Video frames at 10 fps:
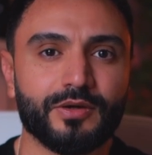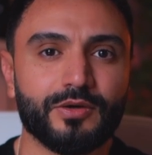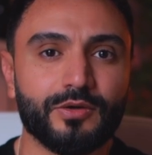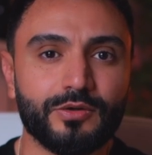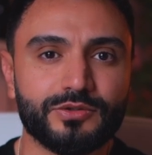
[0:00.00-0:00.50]

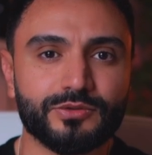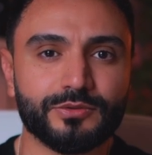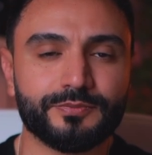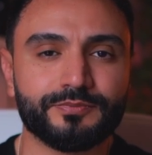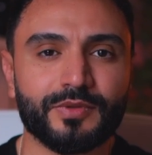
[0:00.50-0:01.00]

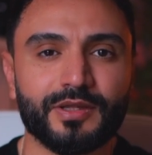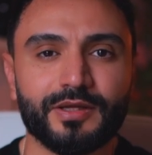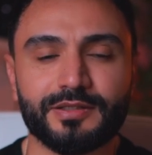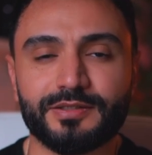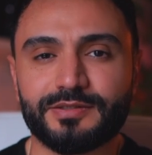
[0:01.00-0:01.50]
Also,
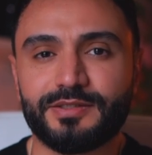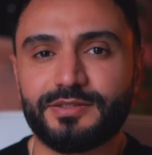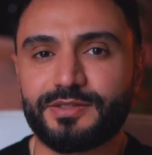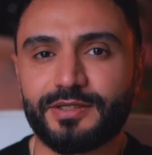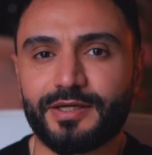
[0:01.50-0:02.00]
in
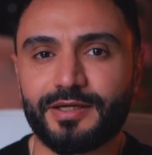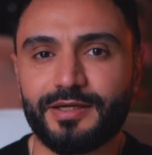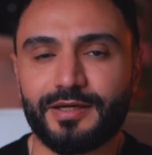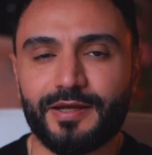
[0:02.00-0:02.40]
this circle,